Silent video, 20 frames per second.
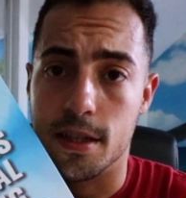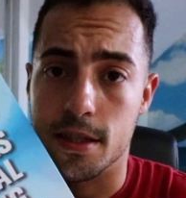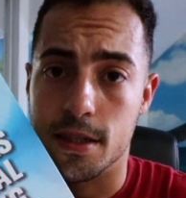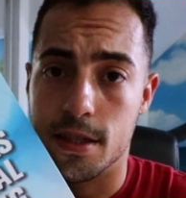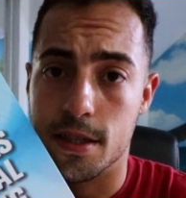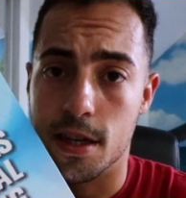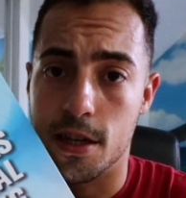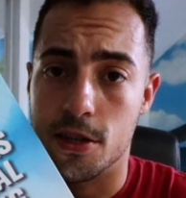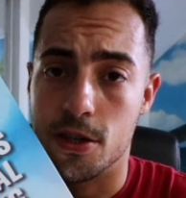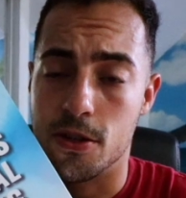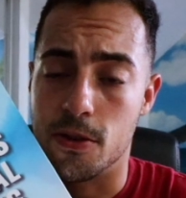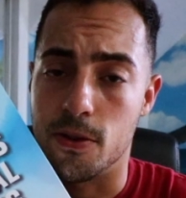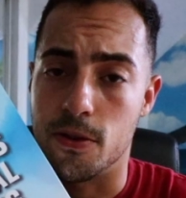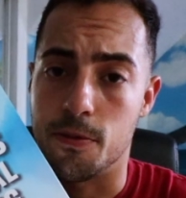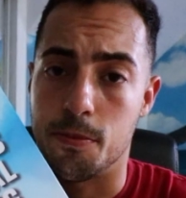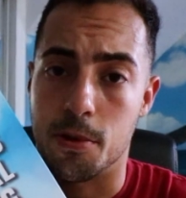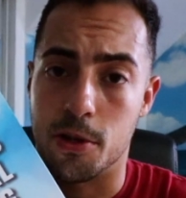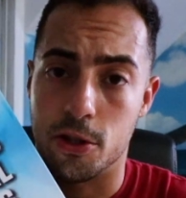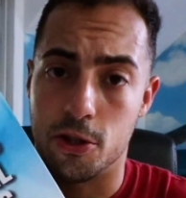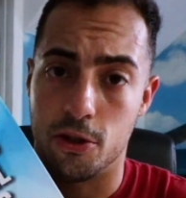Essential
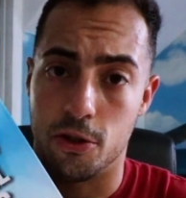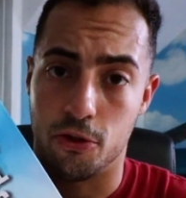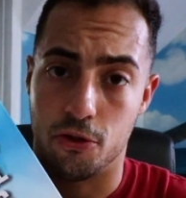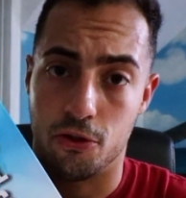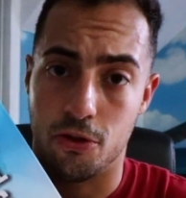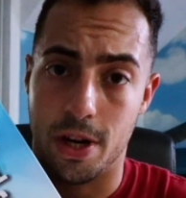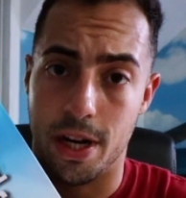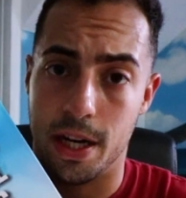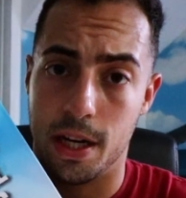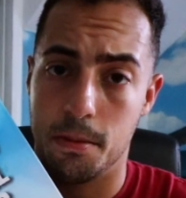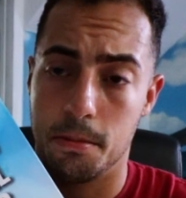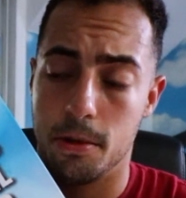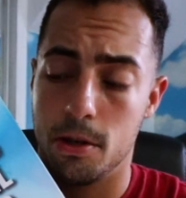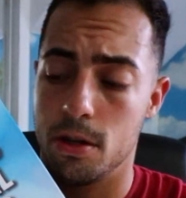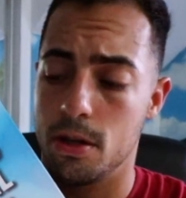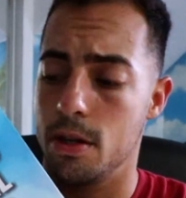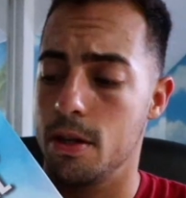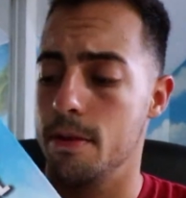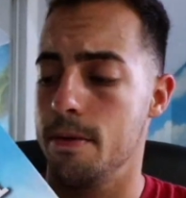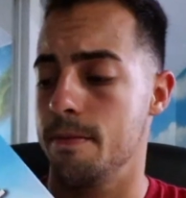of Personal Training
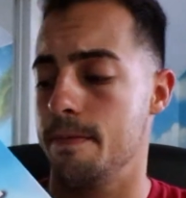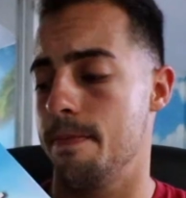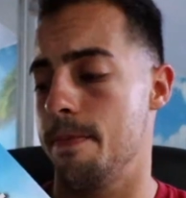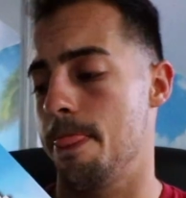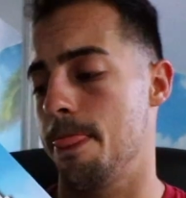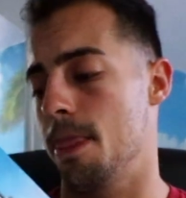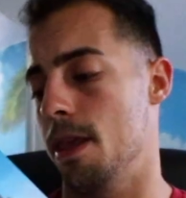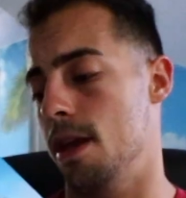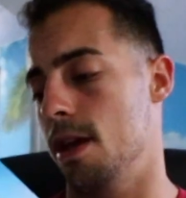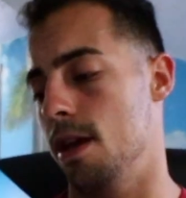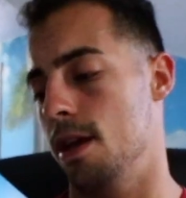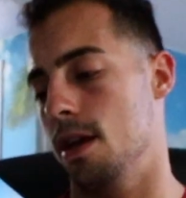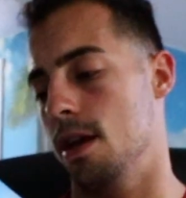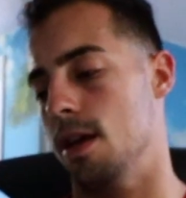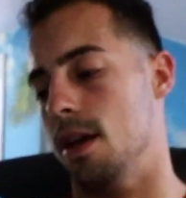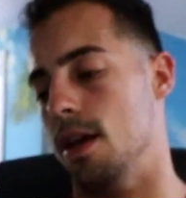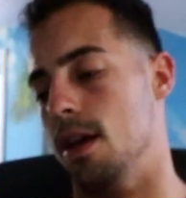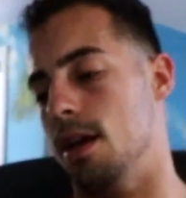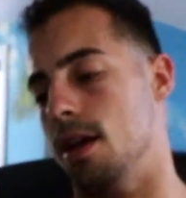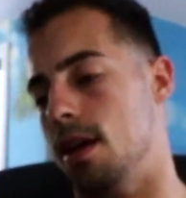book,
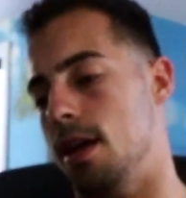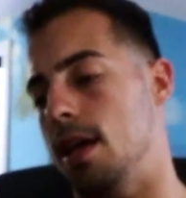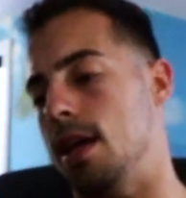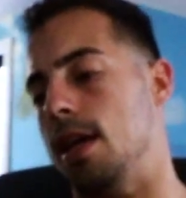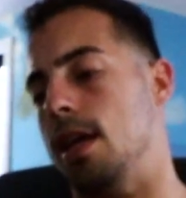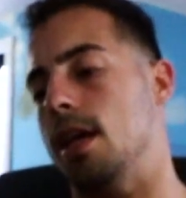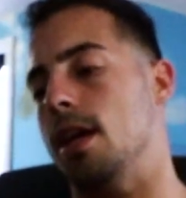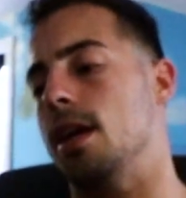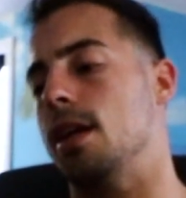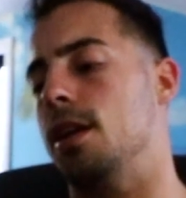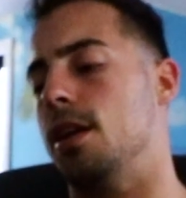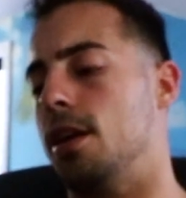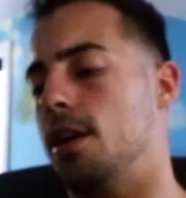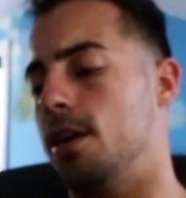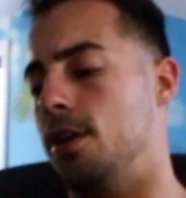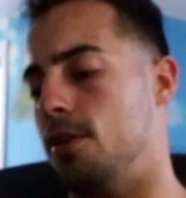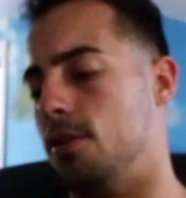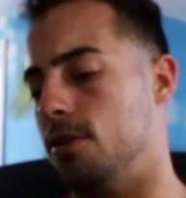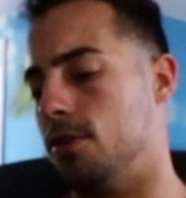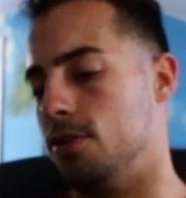and
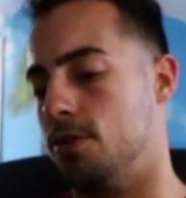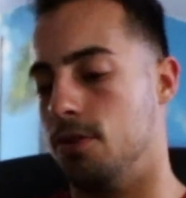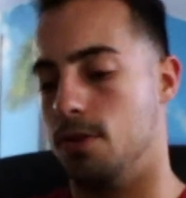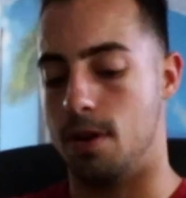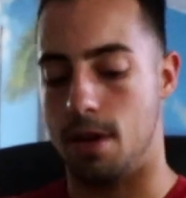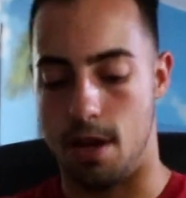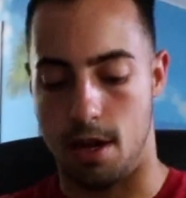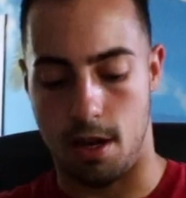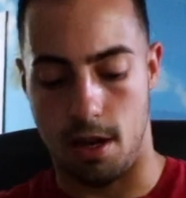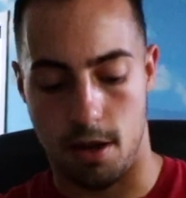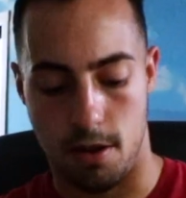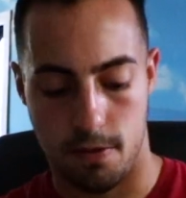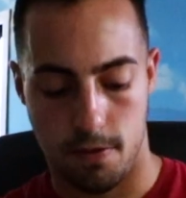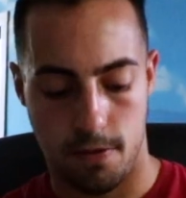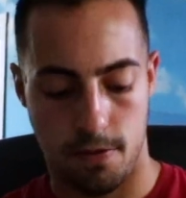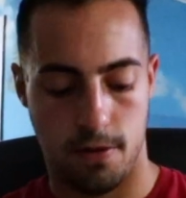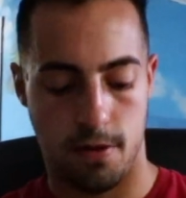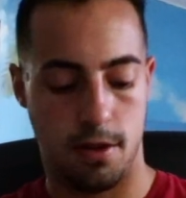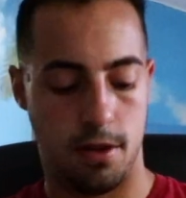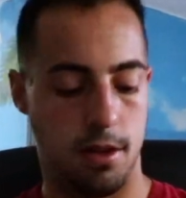I also have